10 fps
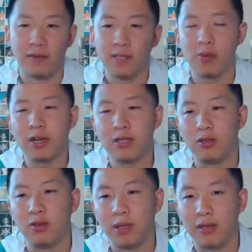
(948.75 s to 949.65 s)
EV spreads,
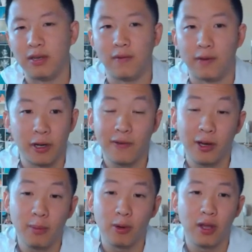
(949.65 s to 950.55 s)
you could be very,
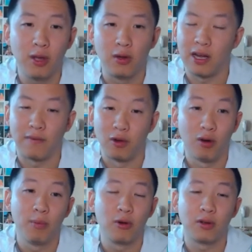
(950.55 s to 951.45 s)
very bulky. You could have
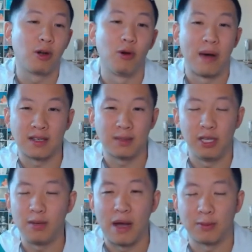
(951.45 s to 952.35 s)
no bulk, go max
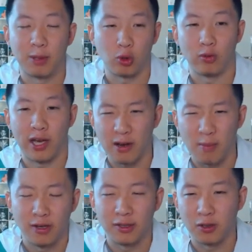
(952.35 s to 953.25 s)
speed, max special attack,
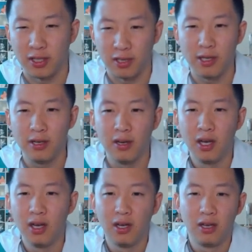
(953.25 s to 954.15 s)
modest or timid.
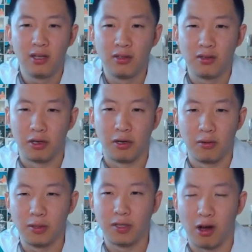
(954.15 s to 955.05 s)
So,
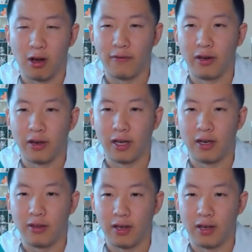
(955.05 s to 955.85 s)
wasn't confident on getting